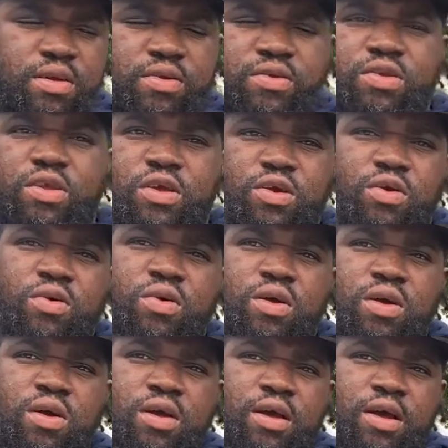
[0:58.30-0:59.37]
still
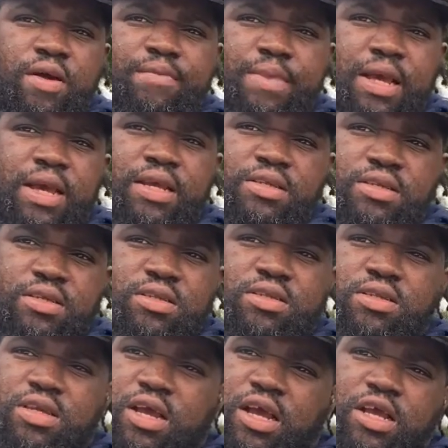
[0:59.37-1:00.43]
a master of
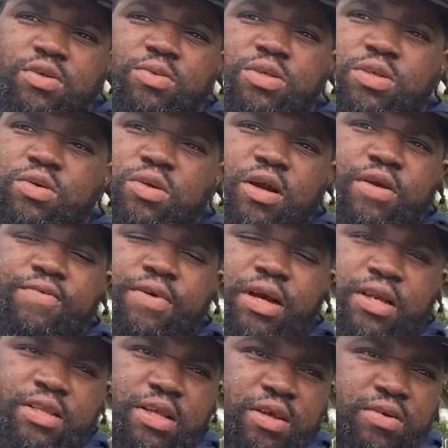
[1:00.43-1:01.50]
disguise. We still got to
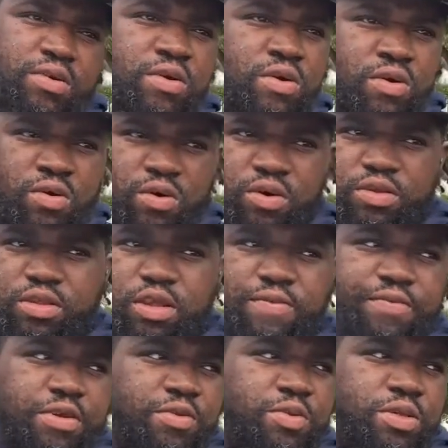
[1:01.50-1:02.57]
find out on
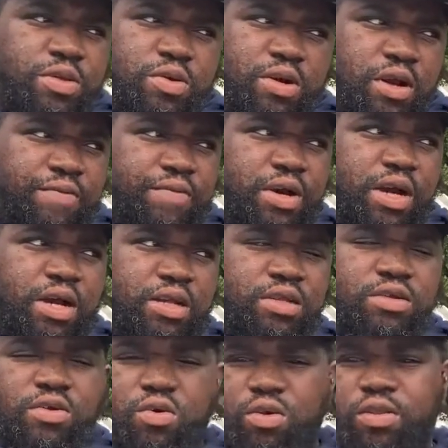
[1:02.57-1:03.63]
defense. We still got to
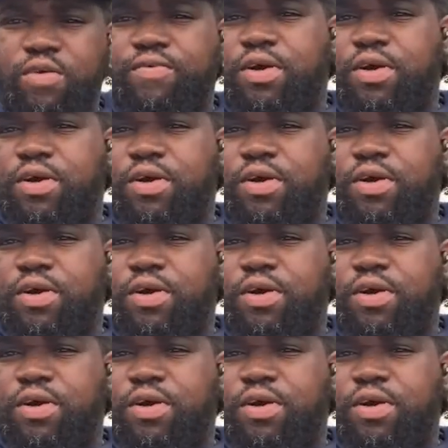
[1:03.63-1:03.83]
go in there and